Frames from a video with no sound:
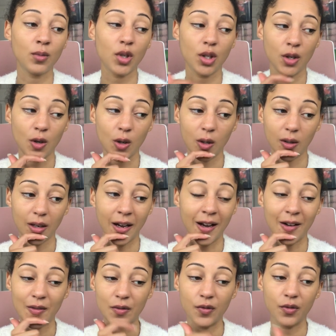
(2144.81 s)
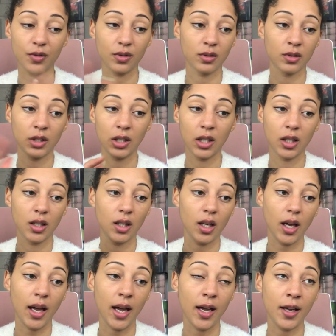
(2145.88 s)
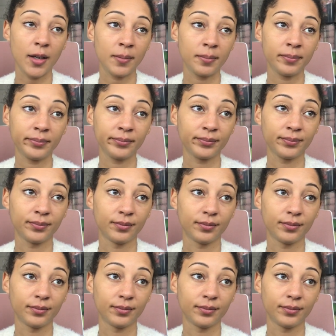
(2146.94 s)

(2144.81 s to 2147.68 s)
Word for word: so you could have um,